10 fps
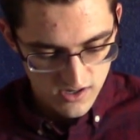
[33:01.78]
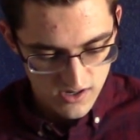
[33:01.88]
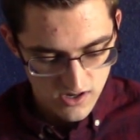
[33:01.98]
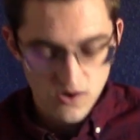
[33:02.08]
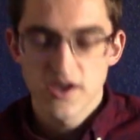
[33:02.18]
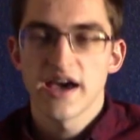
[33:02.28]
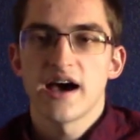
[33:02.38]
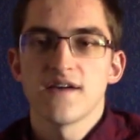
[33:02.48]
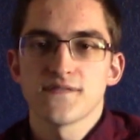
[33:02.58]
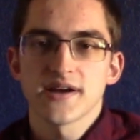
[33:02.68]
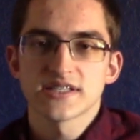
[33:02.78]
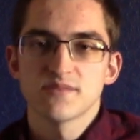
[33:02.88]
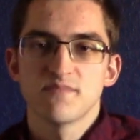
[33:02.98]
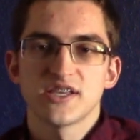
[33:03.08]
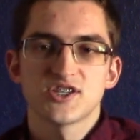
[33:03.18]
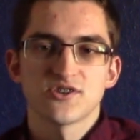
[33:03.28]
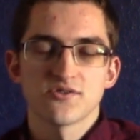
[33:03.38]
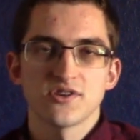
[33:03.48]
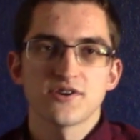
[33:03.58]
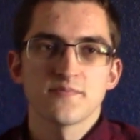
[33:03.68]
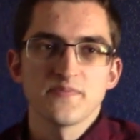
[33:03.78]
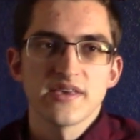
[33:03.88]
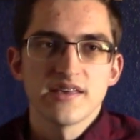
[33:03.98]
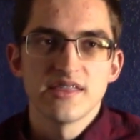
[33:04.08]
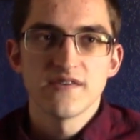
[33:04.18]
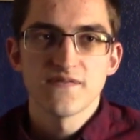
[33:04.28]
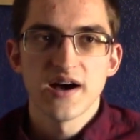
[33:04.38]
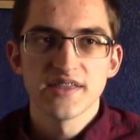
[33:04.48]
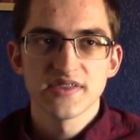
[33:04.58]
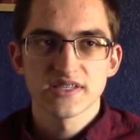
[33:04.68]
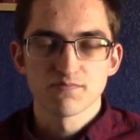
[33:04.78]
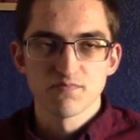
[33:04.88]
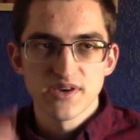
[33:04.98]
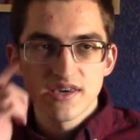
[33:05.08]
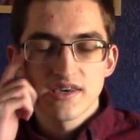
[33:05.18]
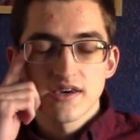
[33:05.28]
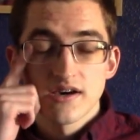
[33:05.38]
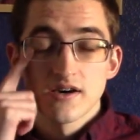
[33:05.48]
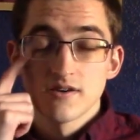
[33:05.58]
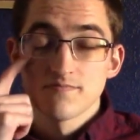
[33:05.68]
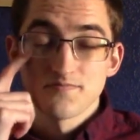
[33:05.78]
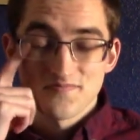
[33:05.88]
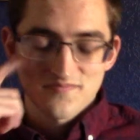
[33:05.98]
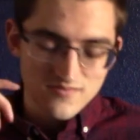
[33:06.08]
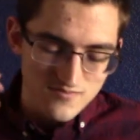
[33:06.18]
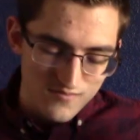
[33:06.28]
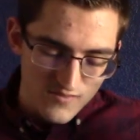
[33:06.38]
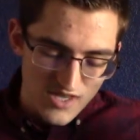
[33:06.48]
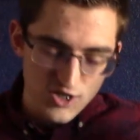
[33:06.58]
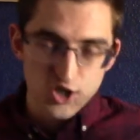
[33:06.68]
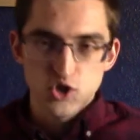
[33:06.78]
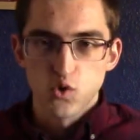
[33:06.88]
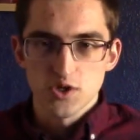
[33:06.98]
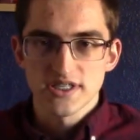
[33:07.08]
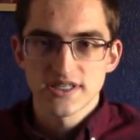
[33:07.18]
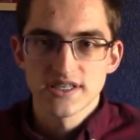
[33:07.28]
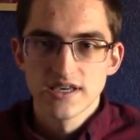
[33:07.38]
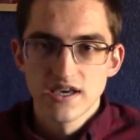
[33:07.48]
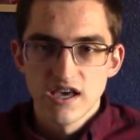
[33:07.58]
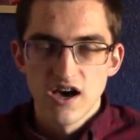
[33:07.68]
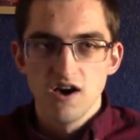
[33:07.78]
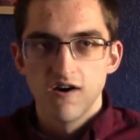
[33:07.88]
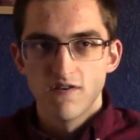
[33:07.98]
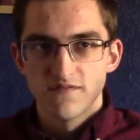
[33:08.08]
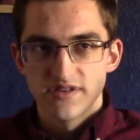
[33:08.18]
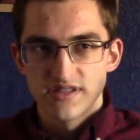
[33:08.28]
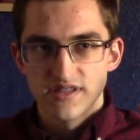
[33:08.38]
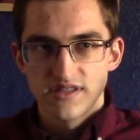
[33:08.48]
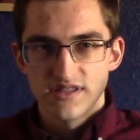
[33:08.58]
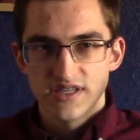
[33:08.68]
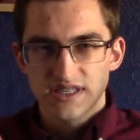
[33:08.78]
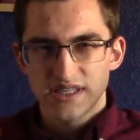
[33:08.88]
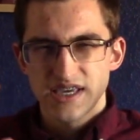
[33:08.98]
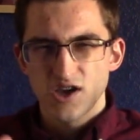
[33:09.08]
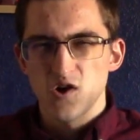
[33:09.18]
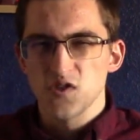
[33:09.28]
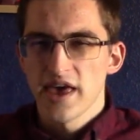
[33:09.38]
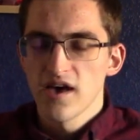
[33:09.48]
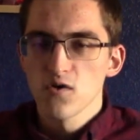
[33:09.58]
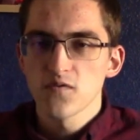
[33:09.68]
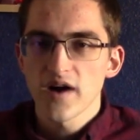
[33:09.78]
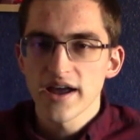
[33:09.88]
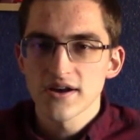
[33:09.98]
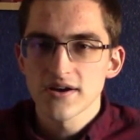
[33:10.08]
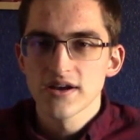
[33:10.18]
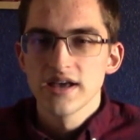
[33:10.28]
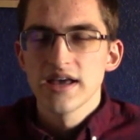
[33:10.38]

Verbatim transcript: oh yeah, I forgot to mention earlier, they find this big source of this thing called Hellfire.